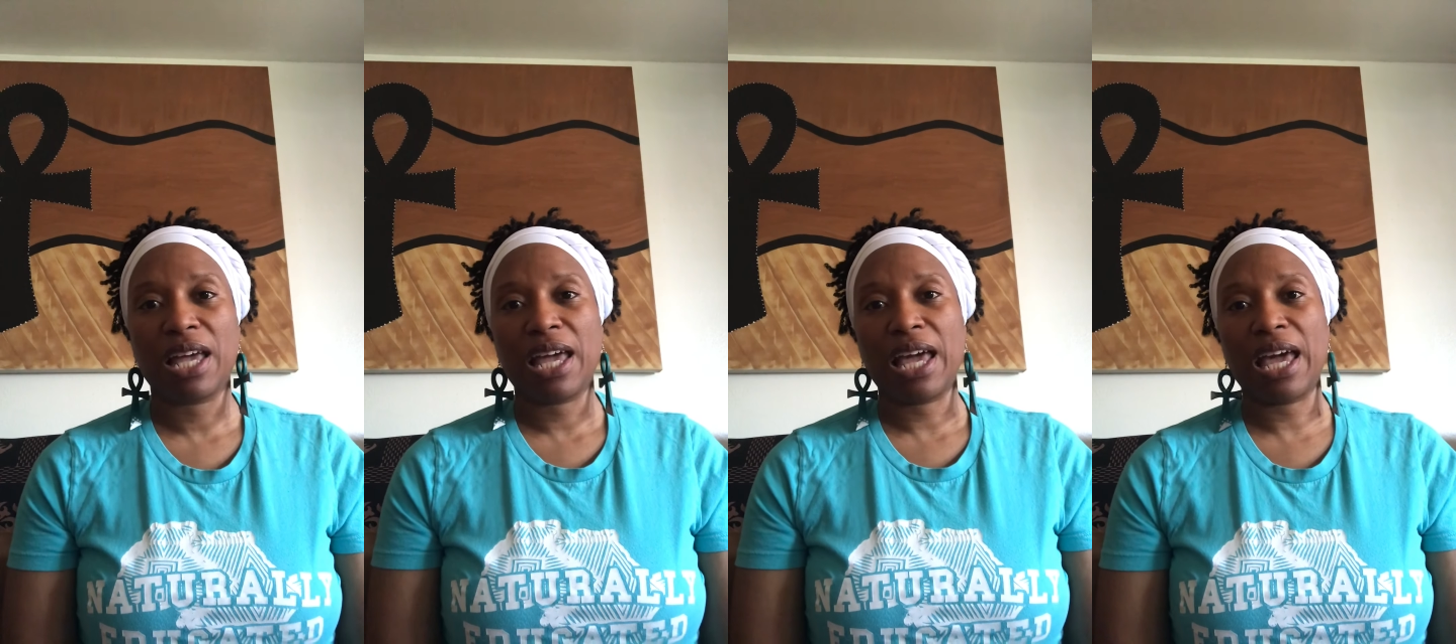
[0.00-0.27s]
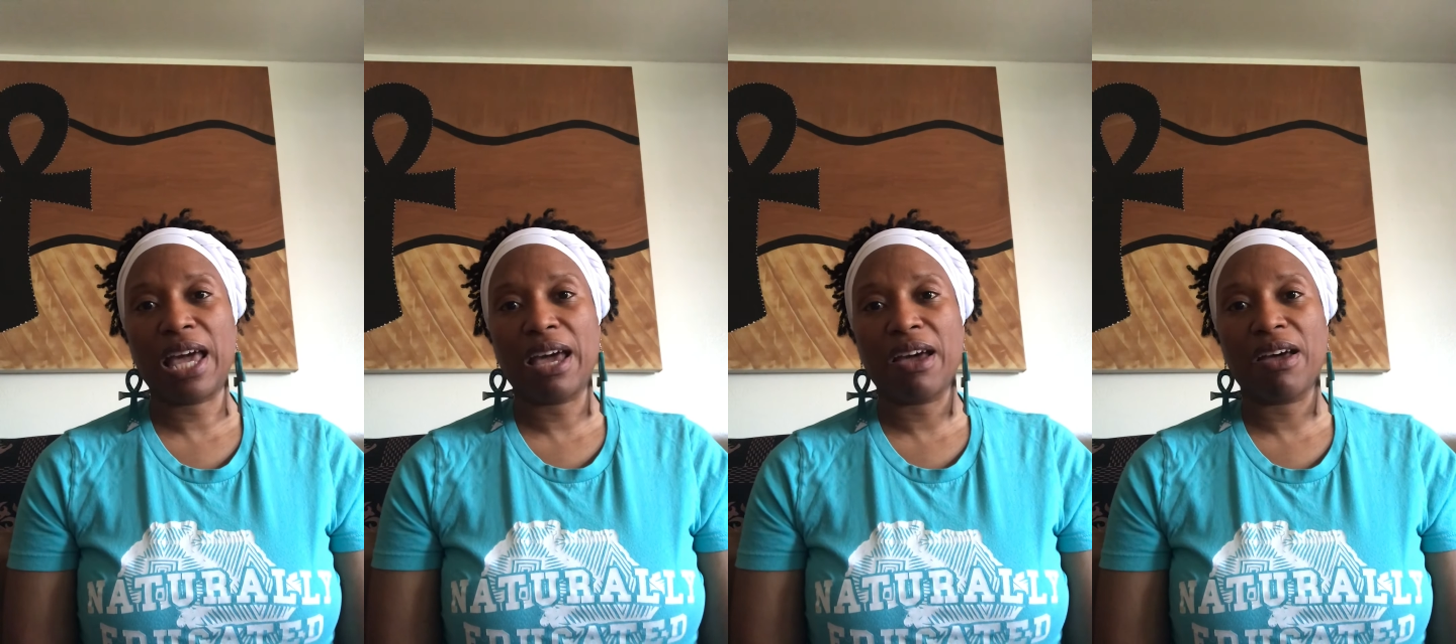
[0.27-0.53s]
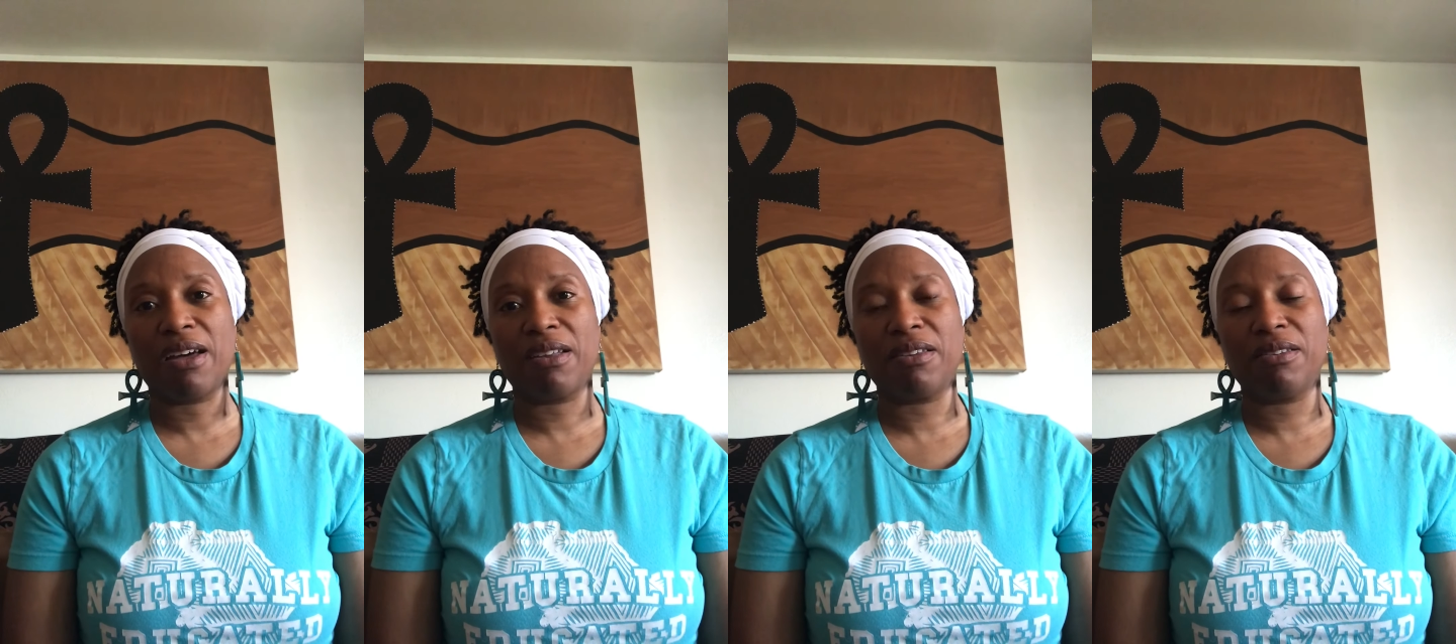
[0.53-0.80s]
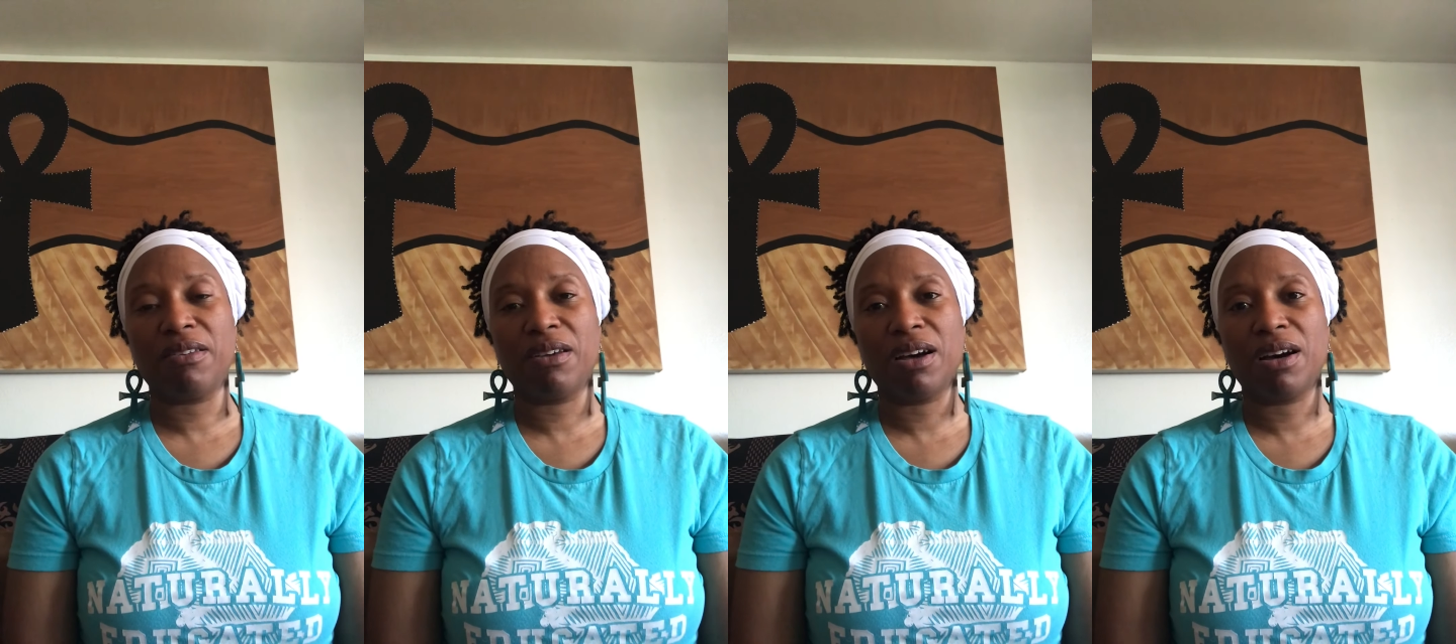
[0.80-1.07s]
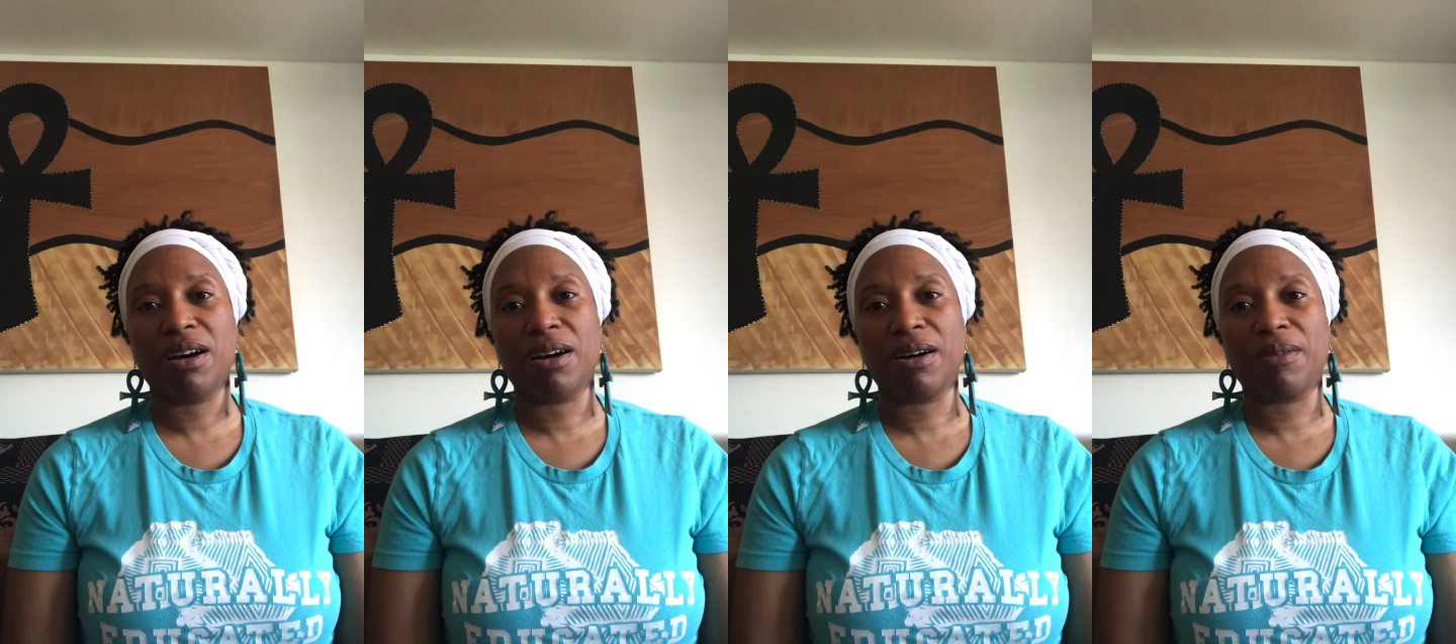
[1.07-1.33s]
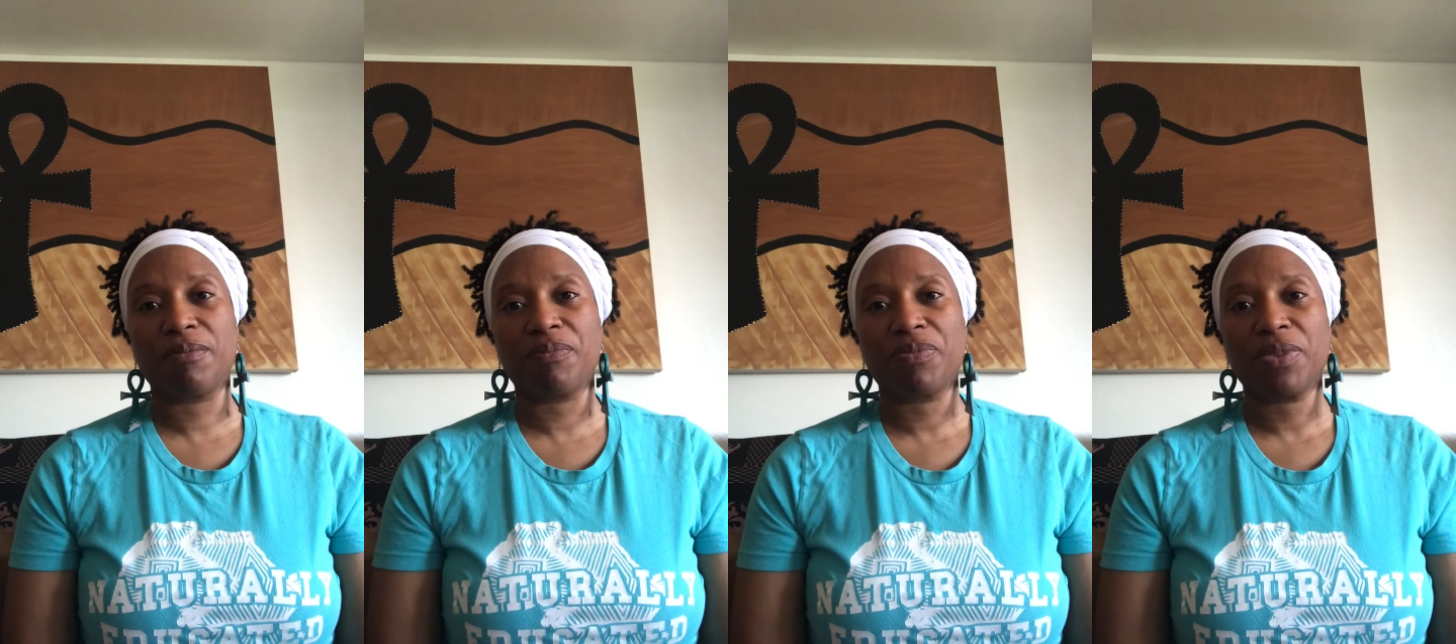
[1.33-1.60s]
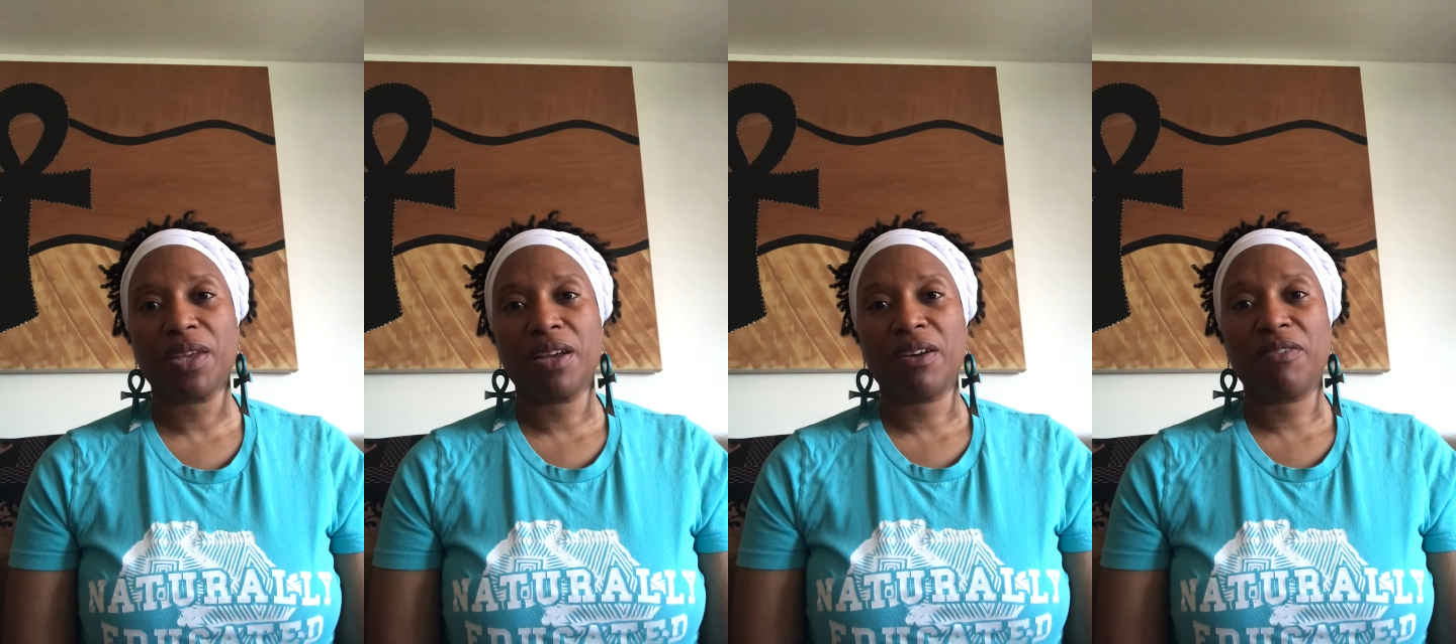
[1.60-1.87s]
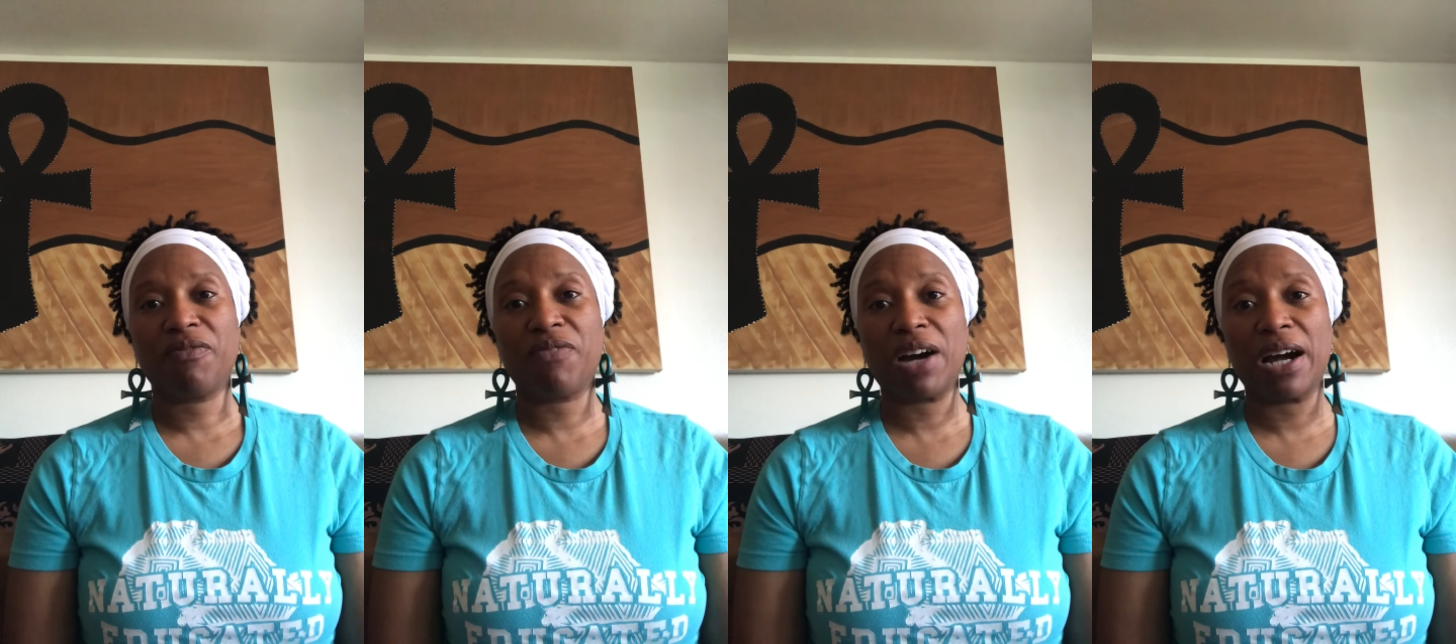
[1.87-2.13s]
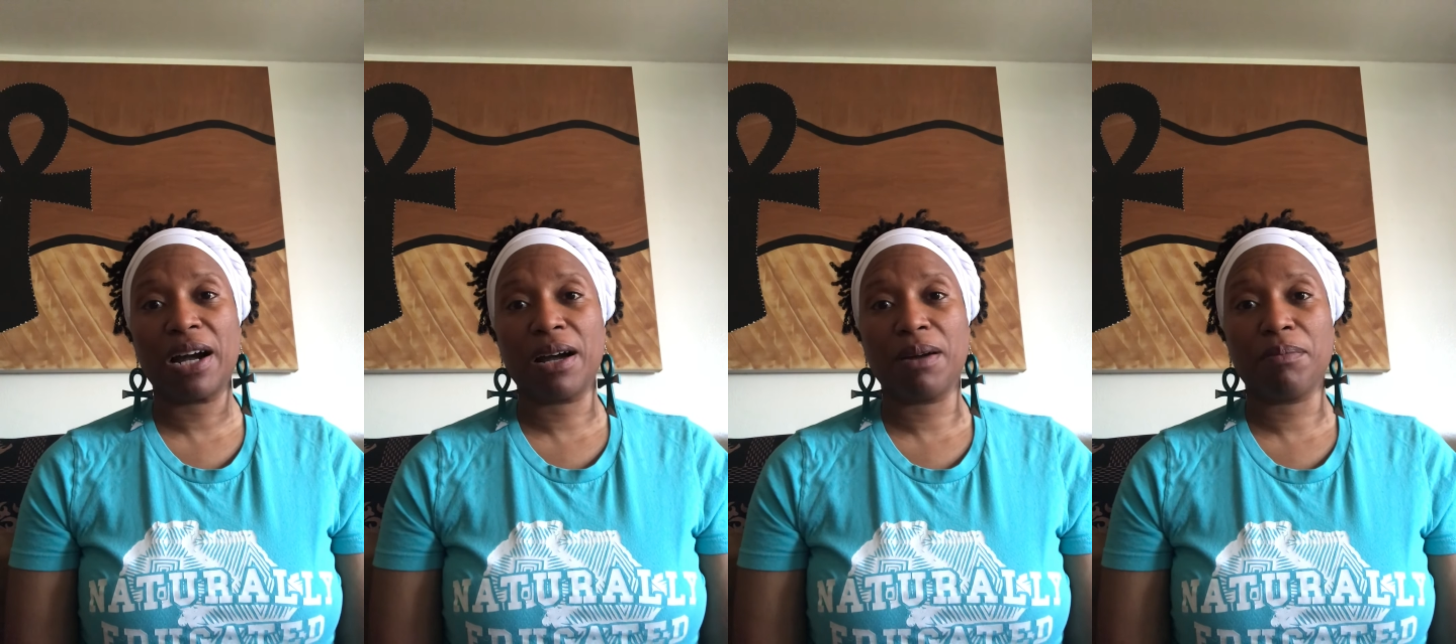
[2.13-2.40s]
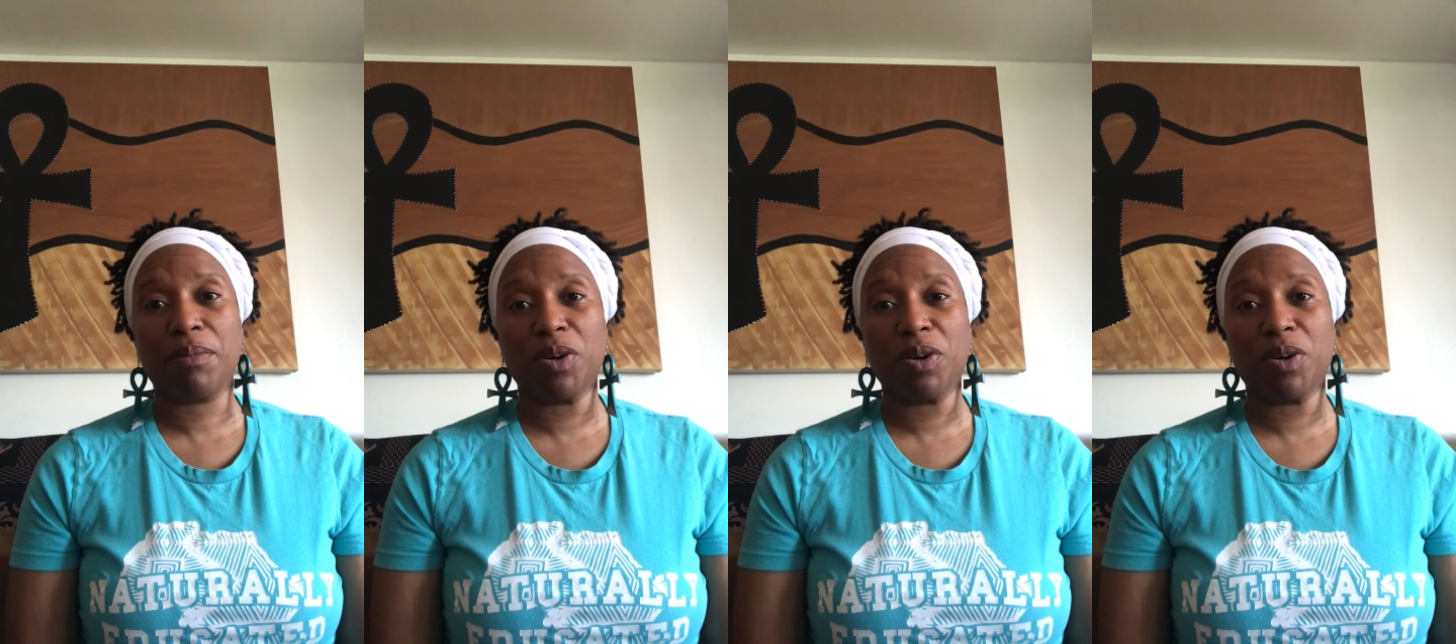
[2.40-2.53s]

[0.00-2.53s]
had fine